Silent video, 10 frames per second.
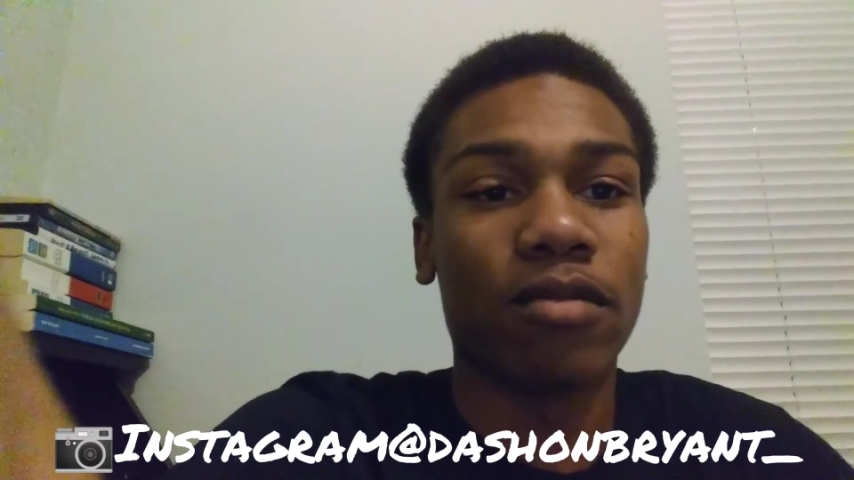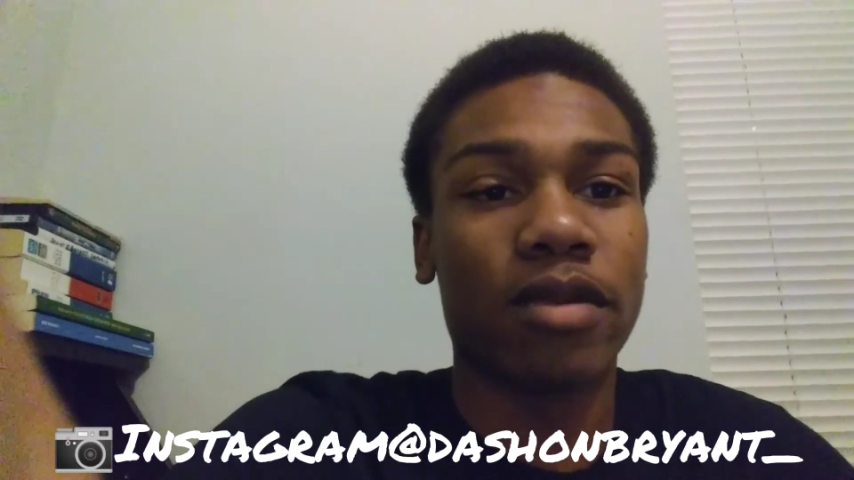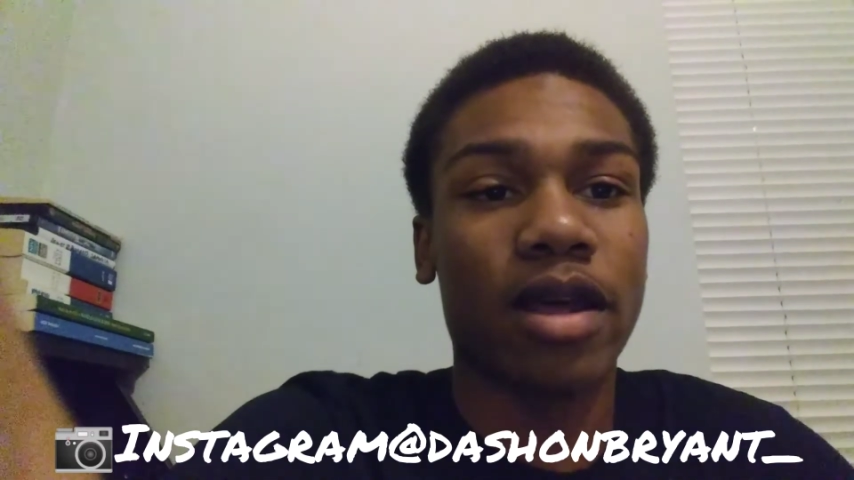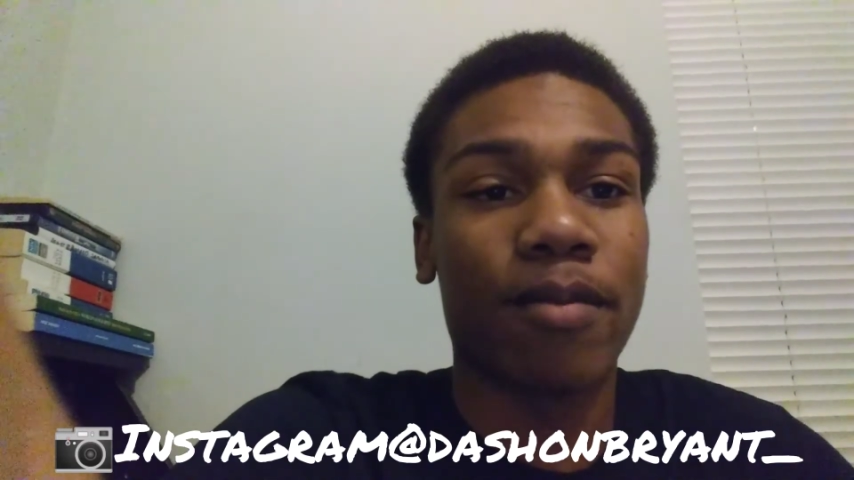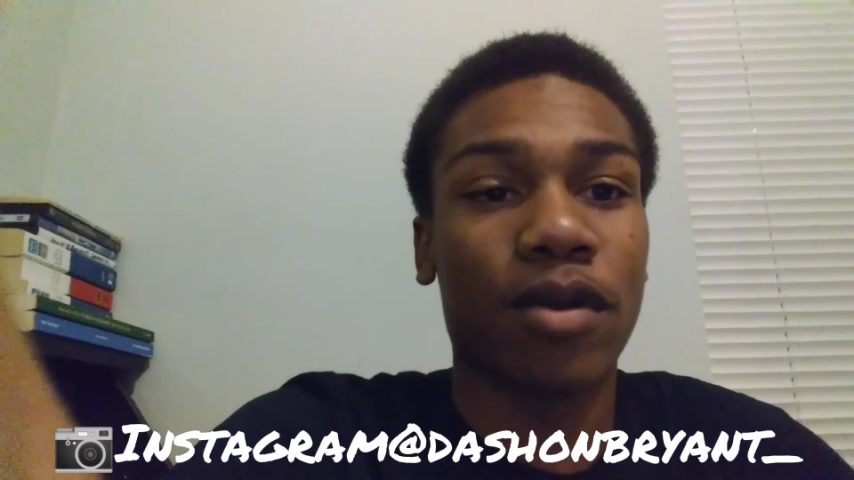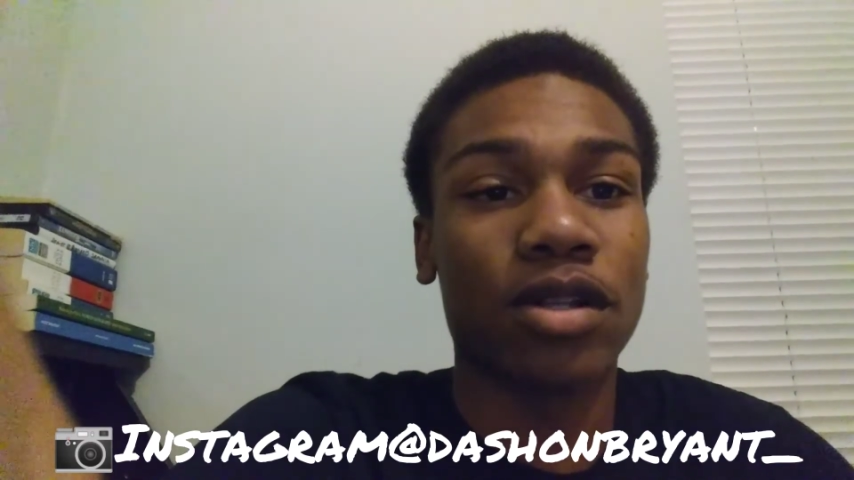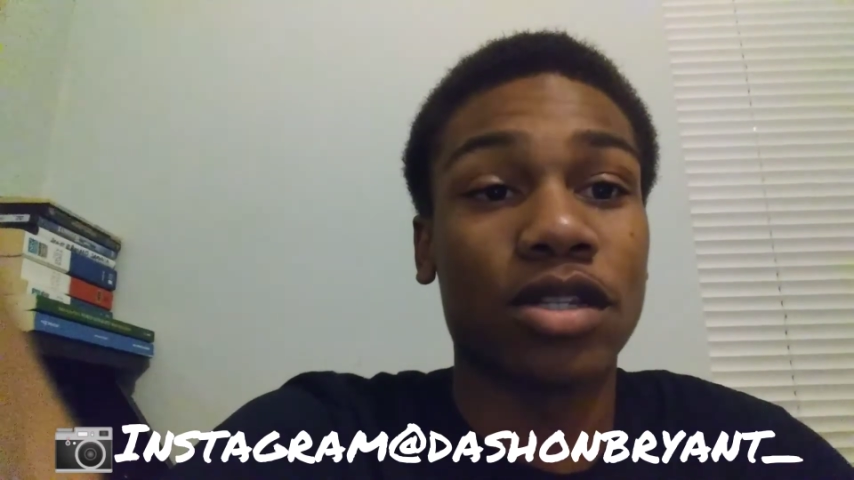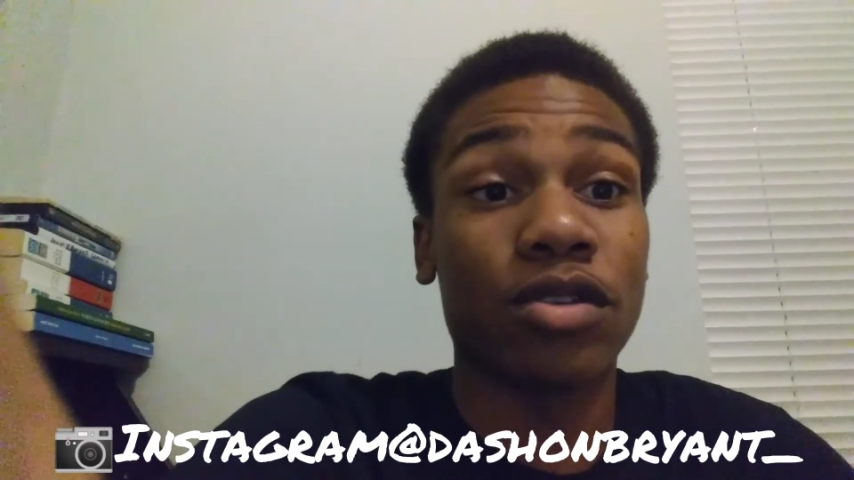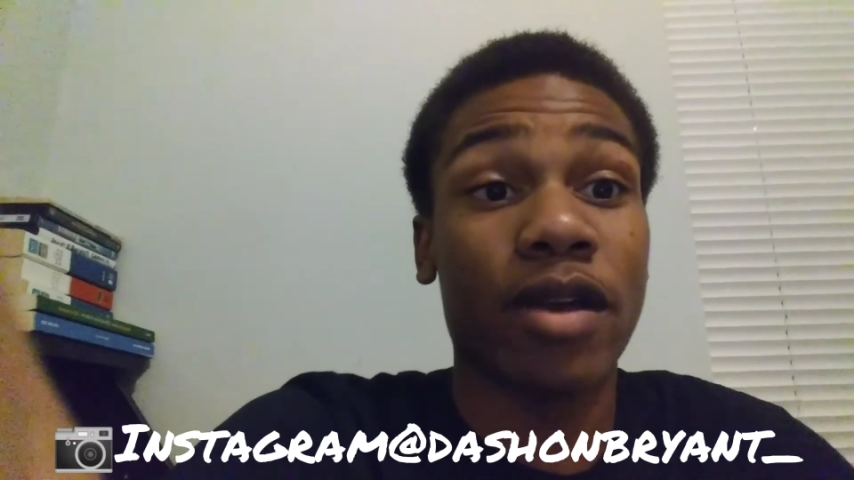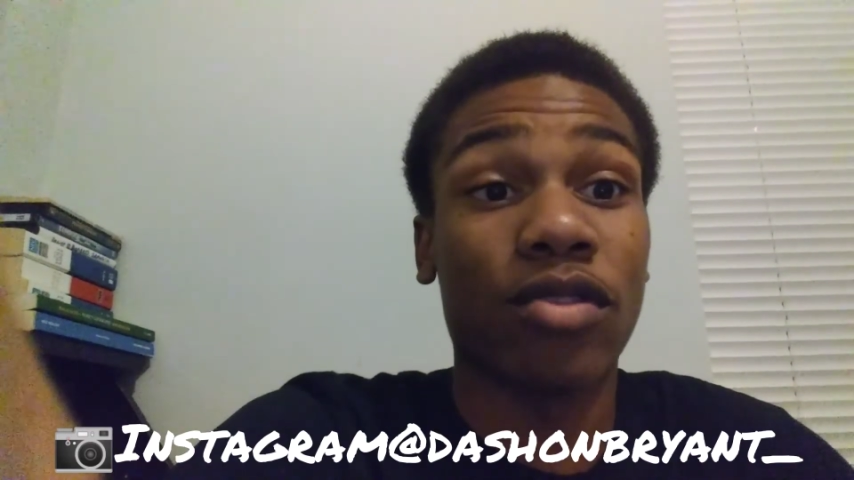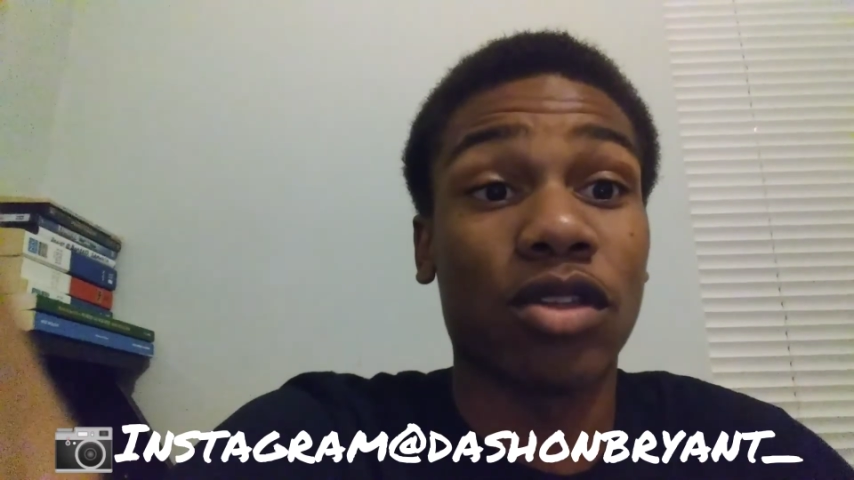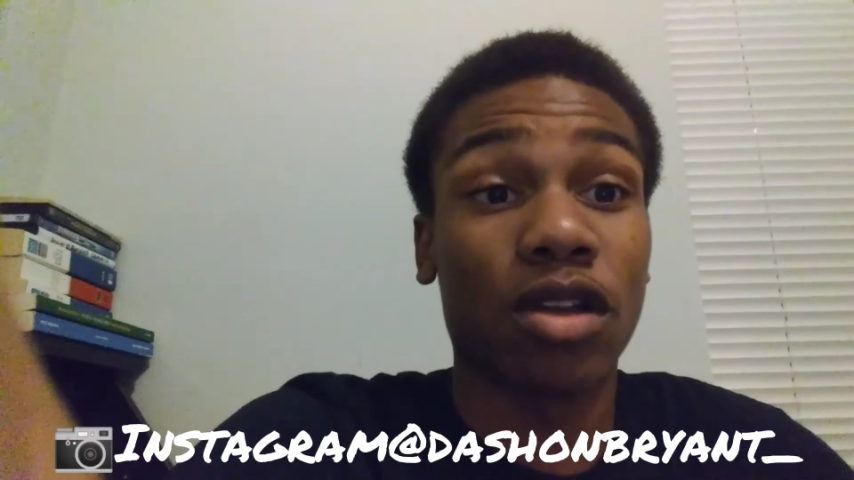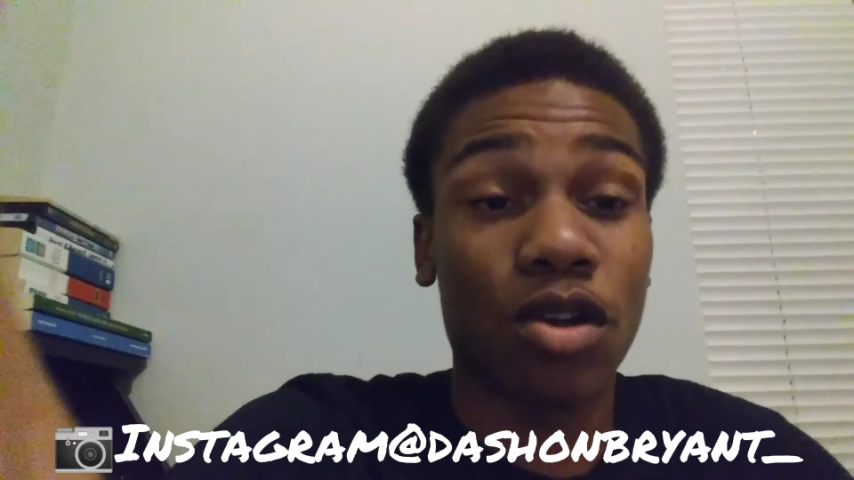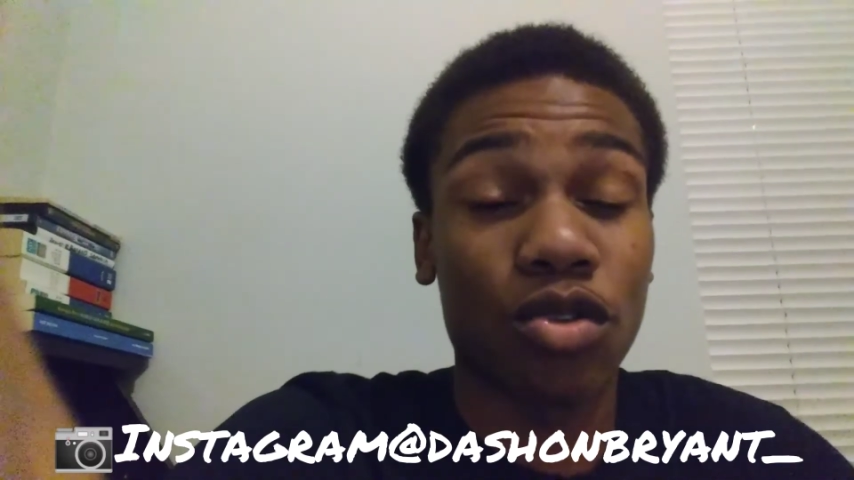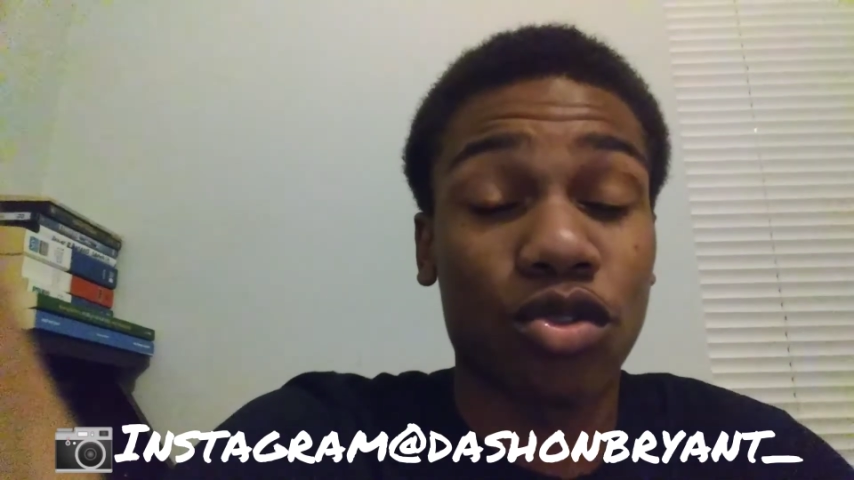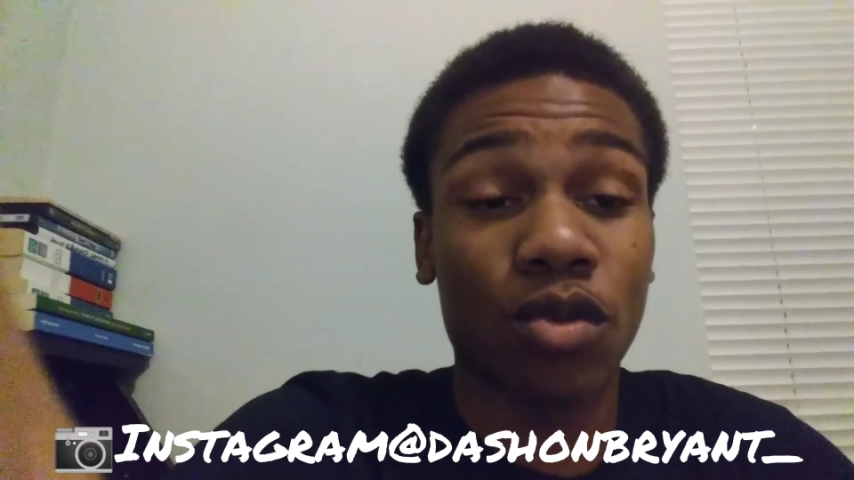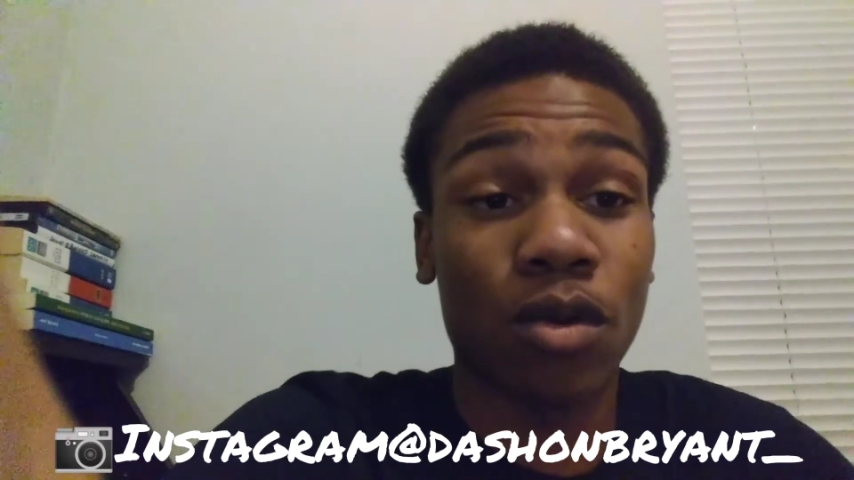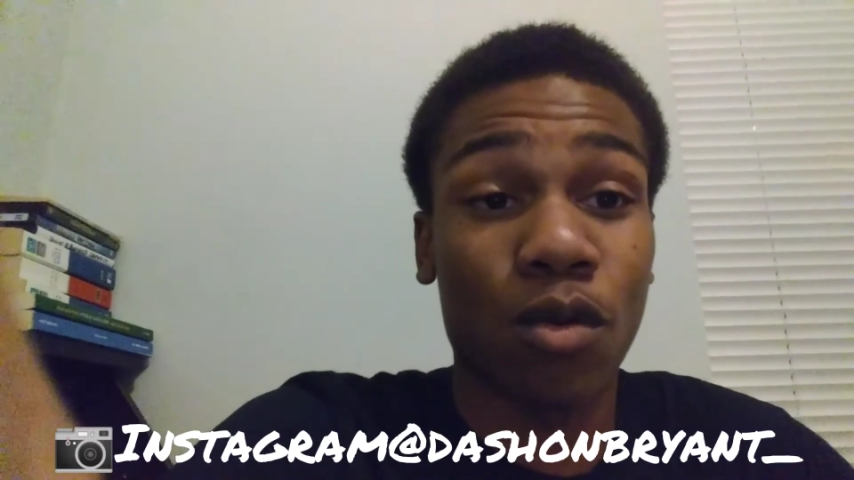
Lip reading: that person you have to go through in